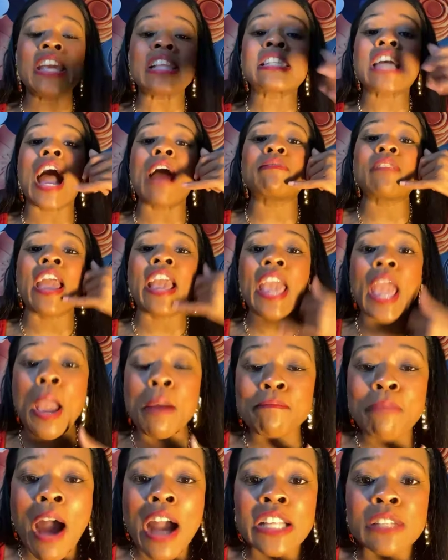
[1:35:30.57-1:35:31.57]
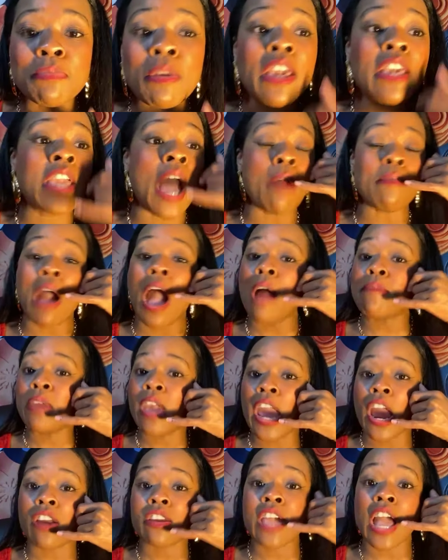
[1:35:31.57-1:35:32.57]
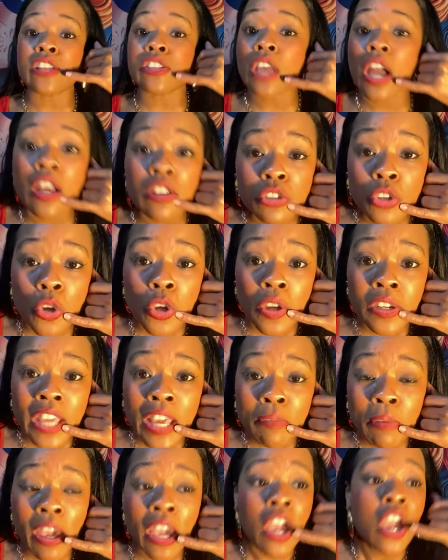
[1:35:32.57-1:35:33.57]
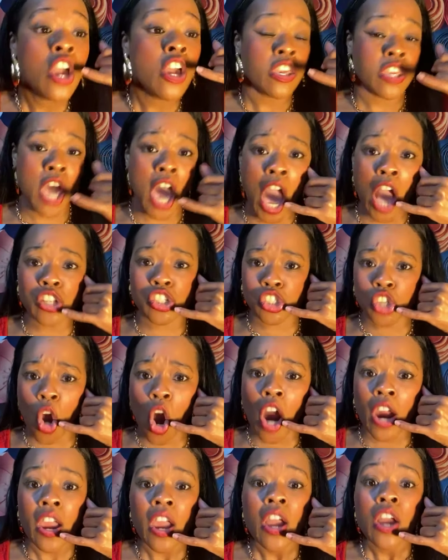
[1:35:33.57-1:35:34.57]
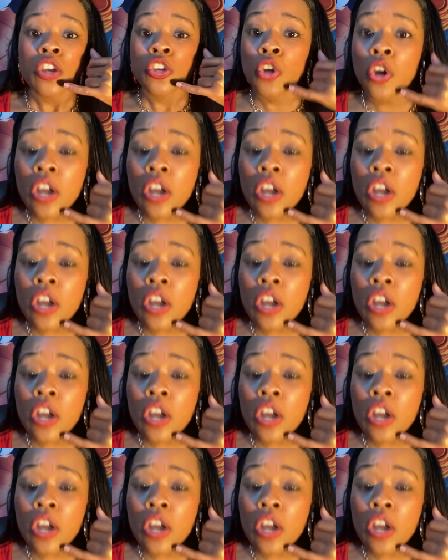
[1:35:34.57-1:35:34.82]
Anytime they inbox me, yep, I'm here. Yes, uh, do you need me? Yeah, sure.